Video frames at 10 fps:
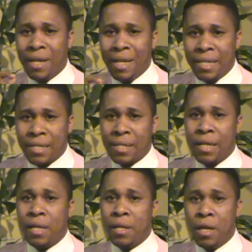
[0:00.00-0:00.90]

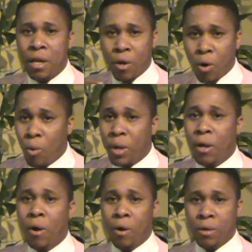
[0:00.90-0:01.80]
listening going
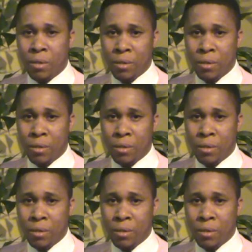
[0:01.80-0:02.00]
on.